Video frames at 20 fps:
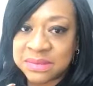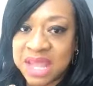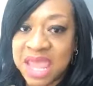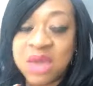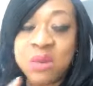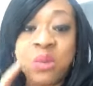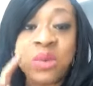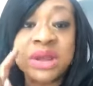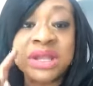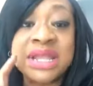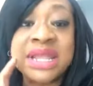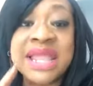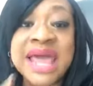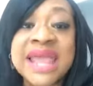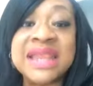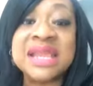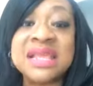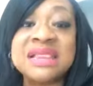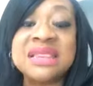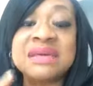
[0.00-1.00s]
And we're
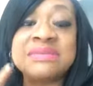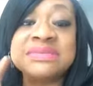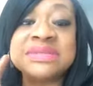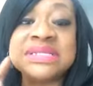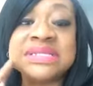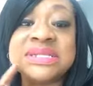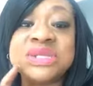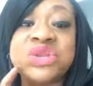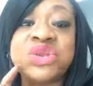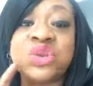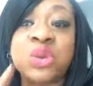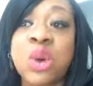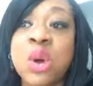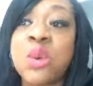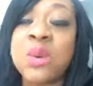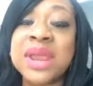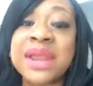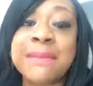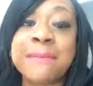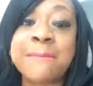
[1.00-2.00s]
letting them
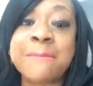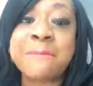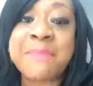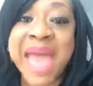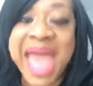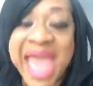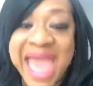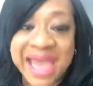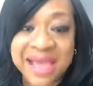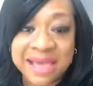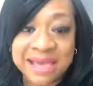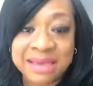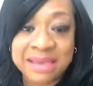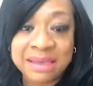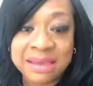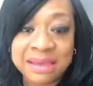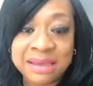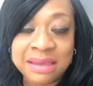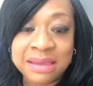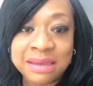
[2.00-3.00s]
throw it back
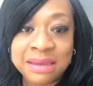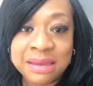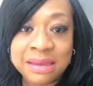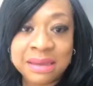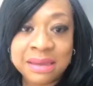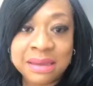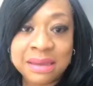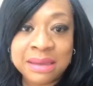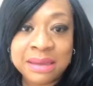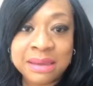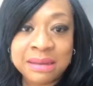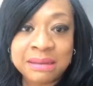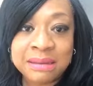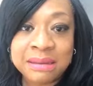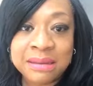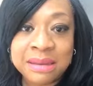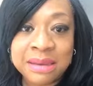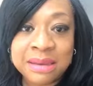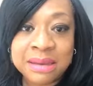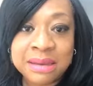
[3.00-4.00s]

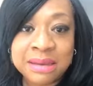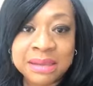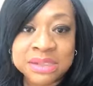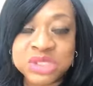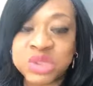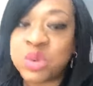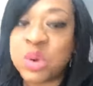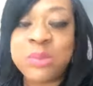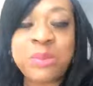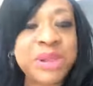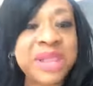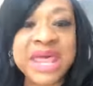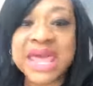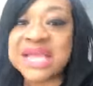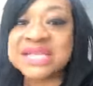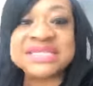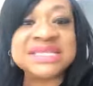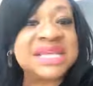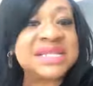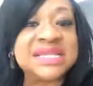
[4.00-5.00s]
to a
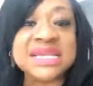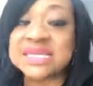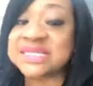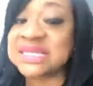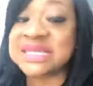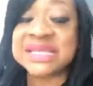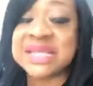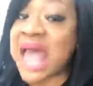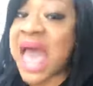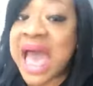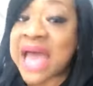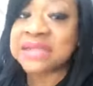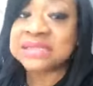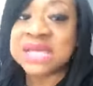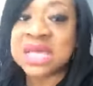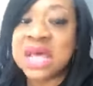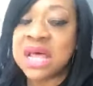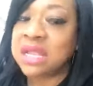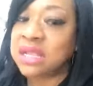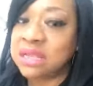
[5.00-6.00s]
place that does
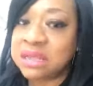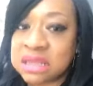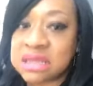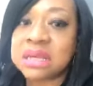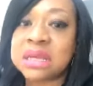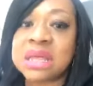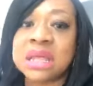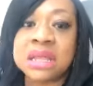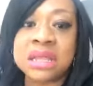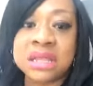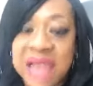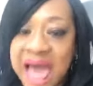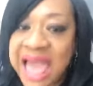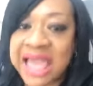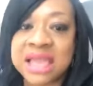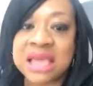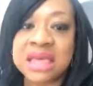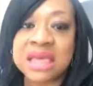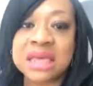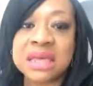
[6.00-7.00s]
not look
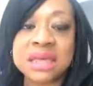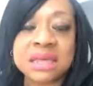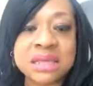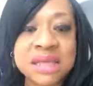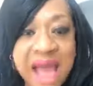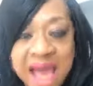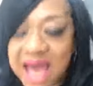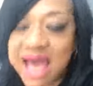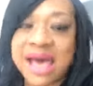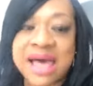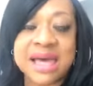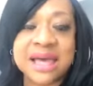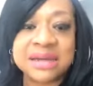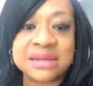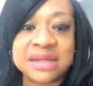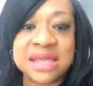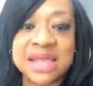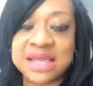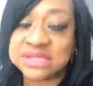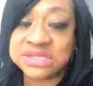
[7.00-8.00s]
like
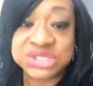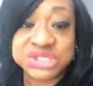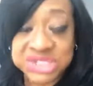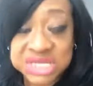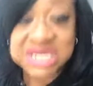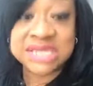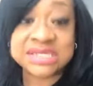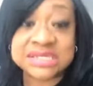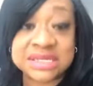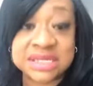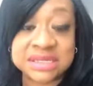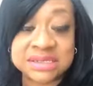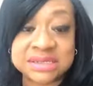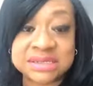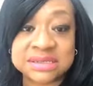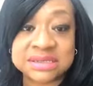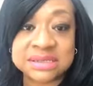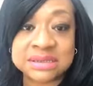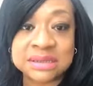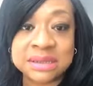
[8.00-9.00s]
God and
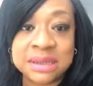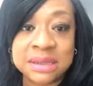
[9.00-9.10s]
Jesus.